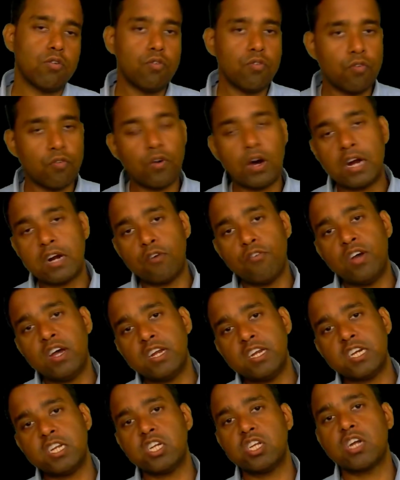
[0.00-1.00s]
when
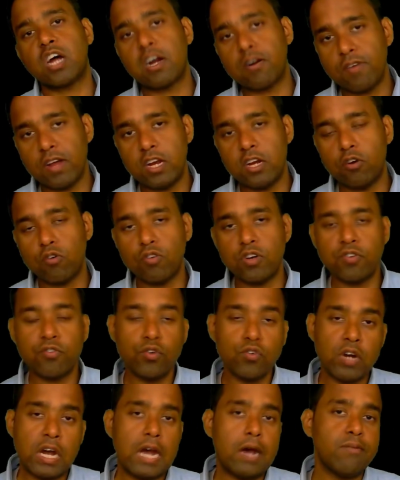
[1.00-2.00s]
it is not valid. If
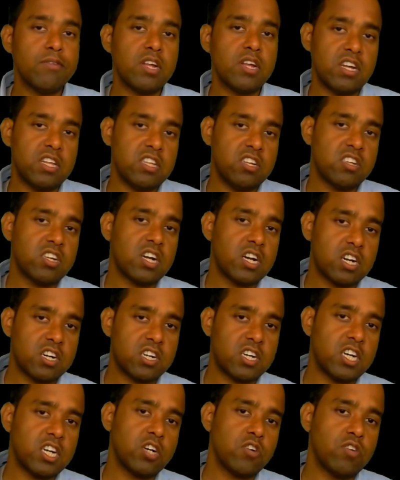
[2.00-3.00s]
you have this
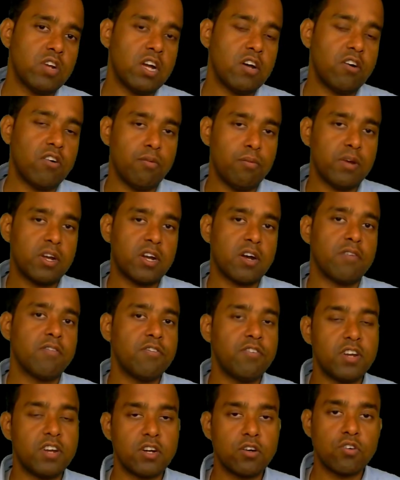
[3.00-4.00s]
understanding, you will become a
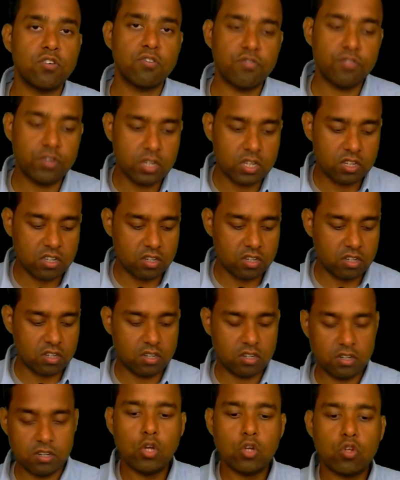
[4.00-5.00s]
very good physicist.
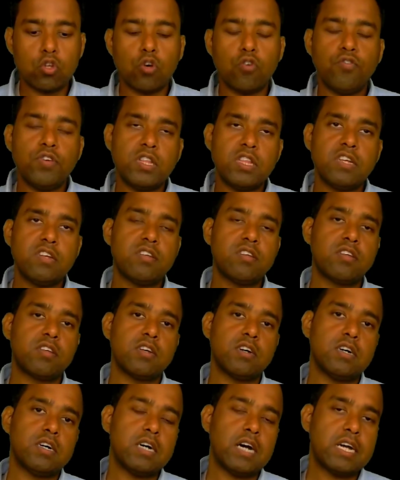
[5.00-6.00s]
So with this
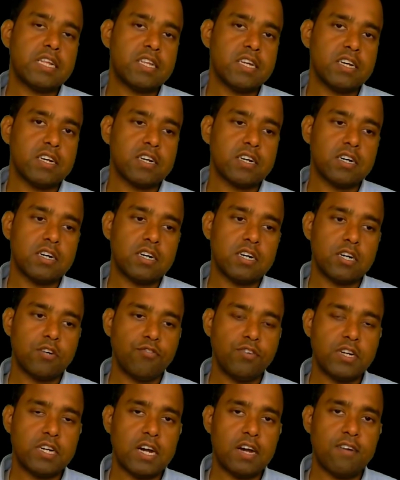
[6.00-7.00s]
I think
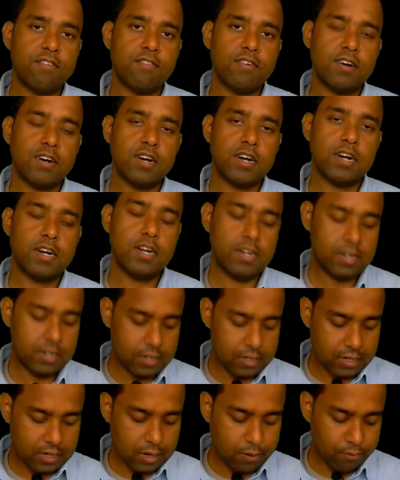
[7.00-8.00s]
we
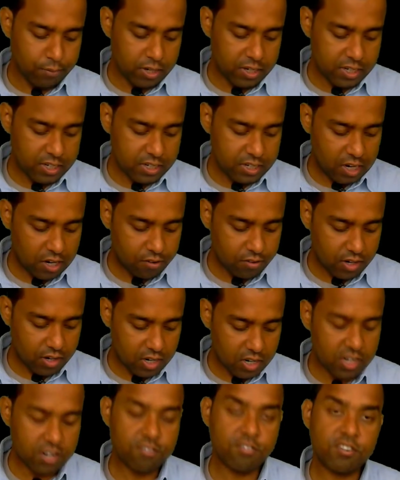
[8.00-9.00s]
have completed
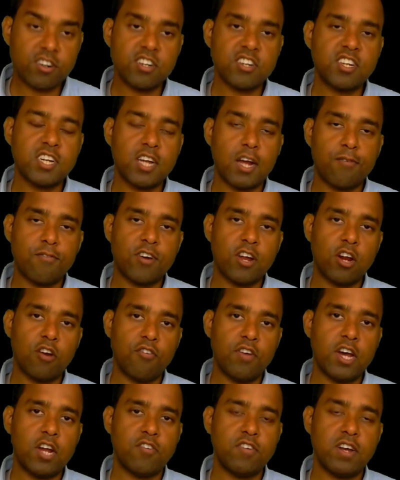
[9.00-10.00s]
our first chapter,
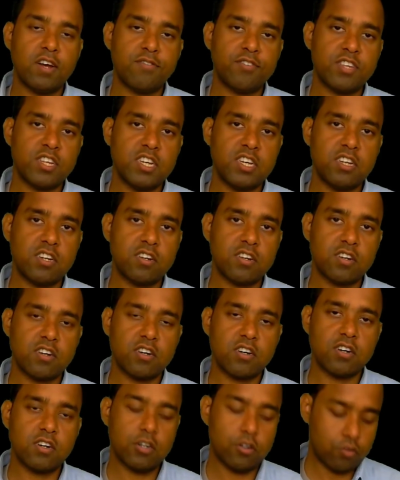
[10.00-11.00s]
where we have seen
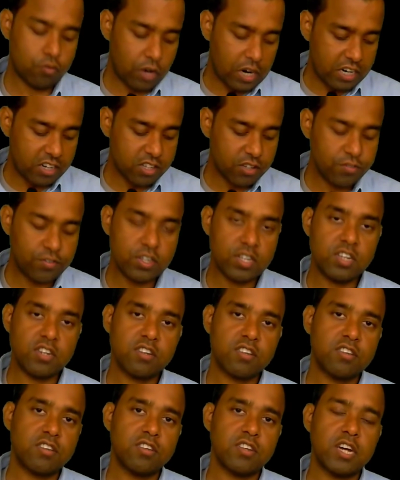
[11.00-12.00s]
what is
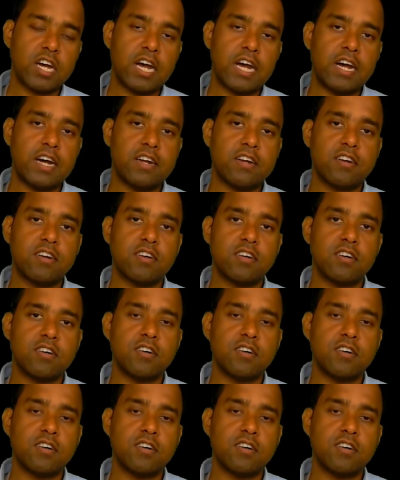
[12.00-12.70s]
physics and